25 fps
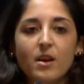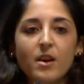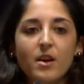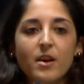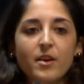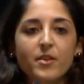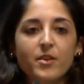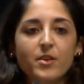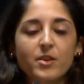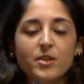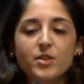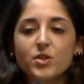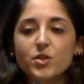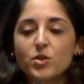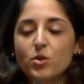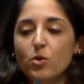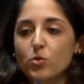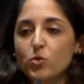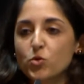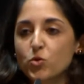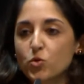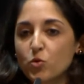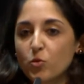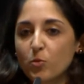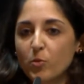There is
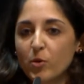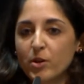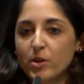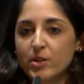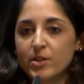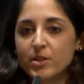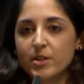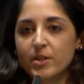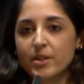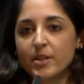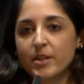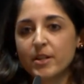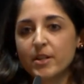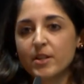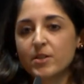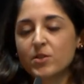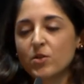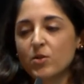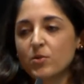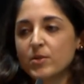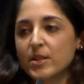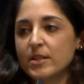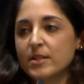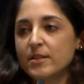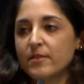CO2 monitoring
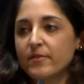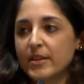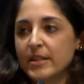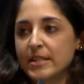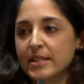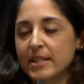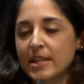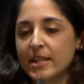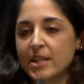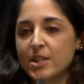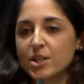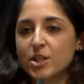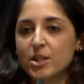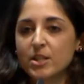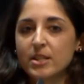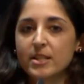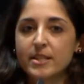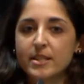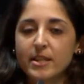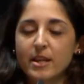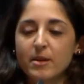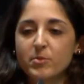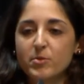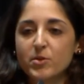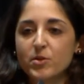so that the ventilation is
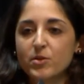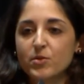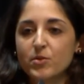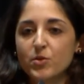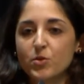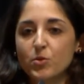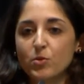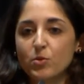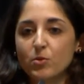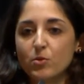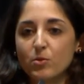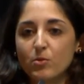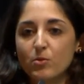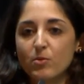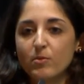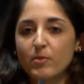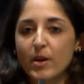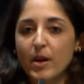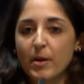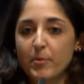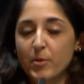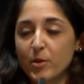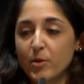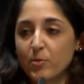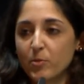kept to
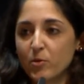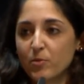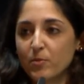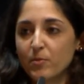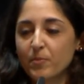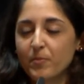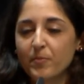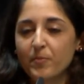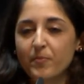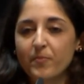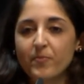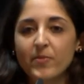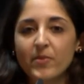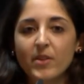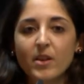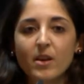a minimum,